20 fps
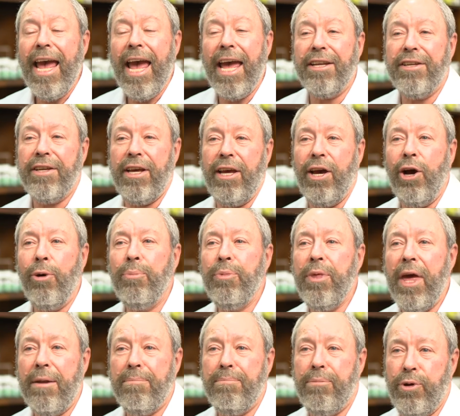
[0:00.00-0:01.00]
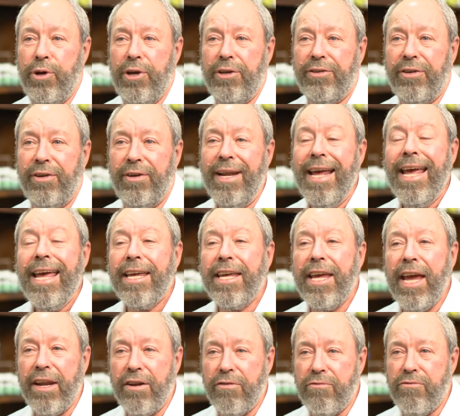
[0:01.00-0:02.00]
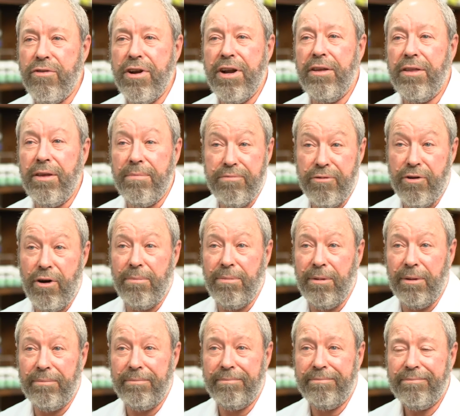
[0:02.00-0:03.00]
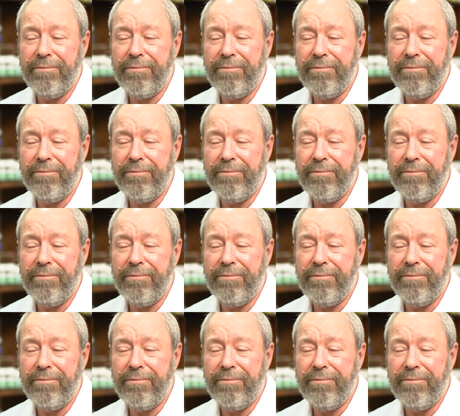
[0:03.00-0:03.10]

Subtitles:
and to help that person get rid of the problem.